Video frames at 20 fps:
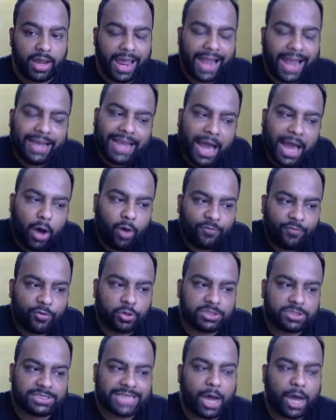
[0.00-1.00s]
and now of
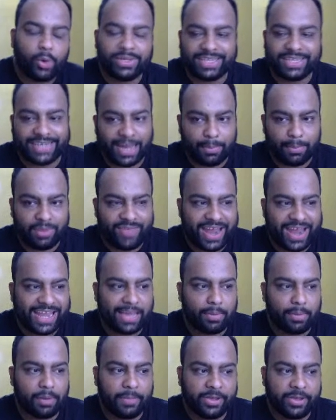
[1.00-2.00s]
course tau is a dummy
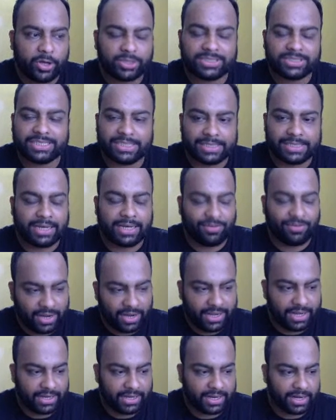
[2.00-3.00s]
variable because this is a
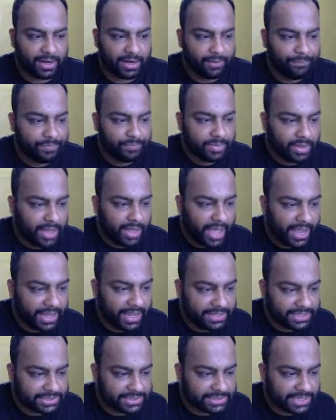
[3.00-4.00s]
definite integral. I
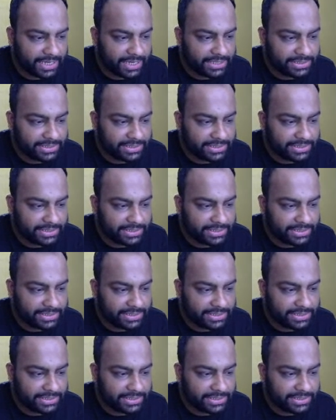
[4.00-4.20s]
can just say